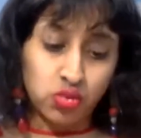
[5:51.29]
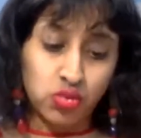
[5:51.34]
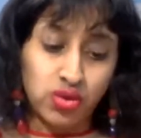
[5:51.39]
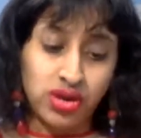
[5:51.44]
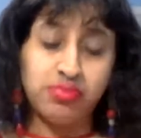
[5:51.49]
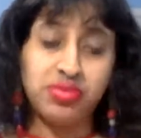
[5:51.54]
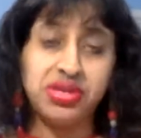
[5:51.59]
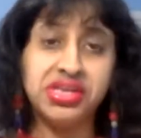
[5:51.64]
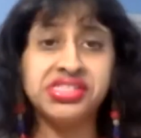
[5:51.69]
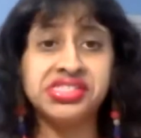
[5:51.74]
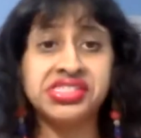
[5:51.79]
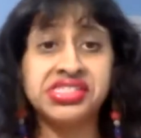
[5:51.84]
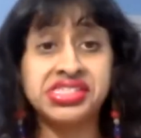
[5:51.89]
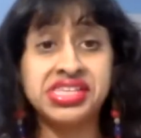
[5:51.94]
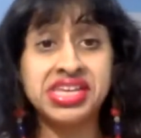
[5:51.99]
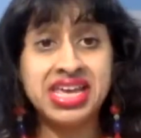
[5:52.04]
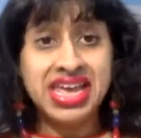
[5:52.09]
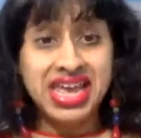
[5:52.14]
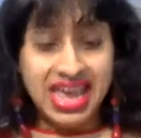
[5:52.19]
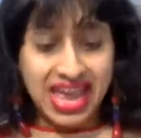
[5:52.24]

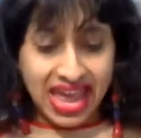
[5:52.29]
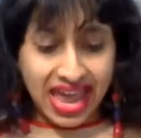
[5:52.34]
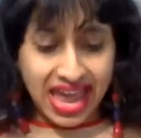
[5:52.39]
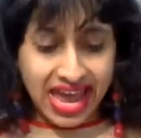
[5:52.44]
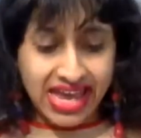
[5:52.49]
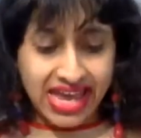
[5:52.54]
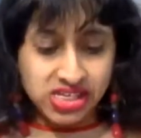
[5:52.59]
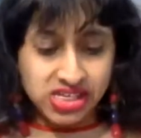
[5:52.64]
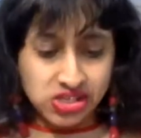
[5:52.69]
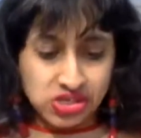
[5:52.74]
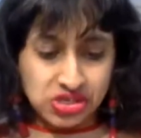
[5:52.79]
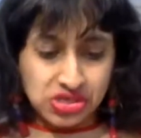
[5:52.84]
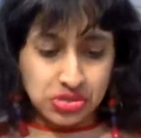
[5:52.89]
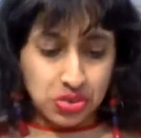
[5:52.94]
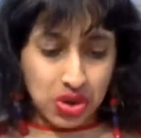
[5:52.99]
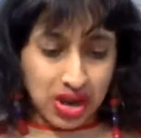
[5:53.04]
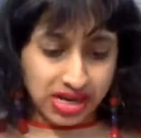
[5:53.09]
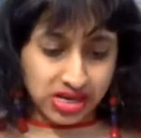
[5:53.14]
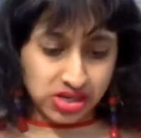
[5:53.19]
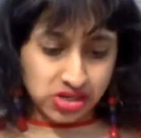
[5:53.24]
Ribbons as
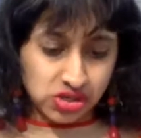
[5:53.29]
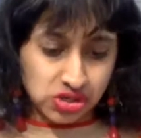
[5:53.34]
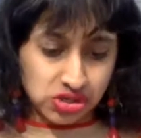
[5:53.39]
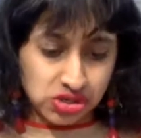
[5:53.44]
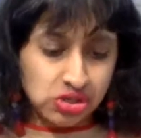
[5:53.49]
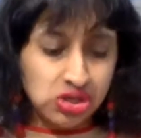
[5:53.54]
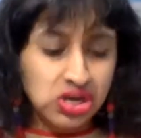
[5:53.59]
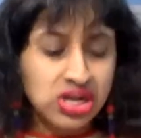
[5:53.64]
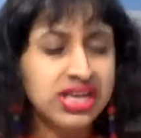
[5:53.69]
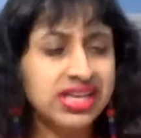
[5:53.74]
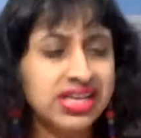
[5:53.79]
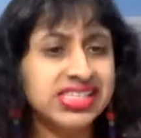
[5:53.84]
director.